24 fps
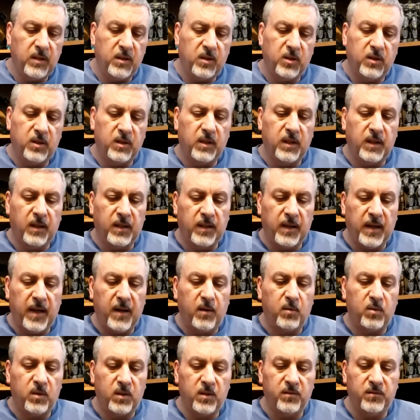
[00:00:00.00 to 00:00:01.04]
you can take it
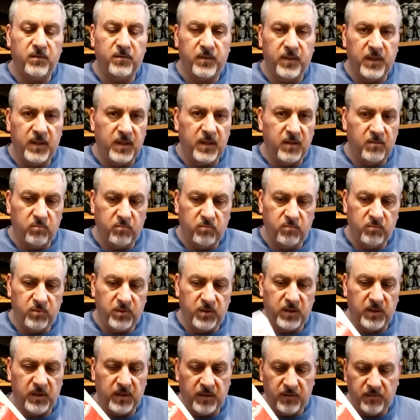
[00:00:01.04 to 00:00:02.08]
out of the
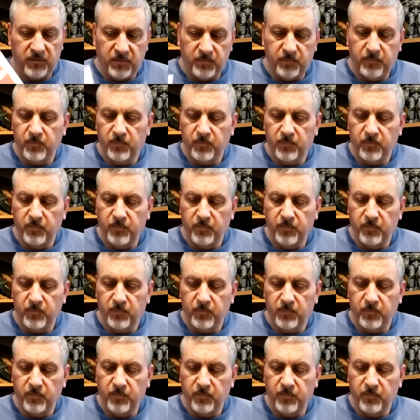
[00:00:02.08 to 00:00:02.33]
sleeve,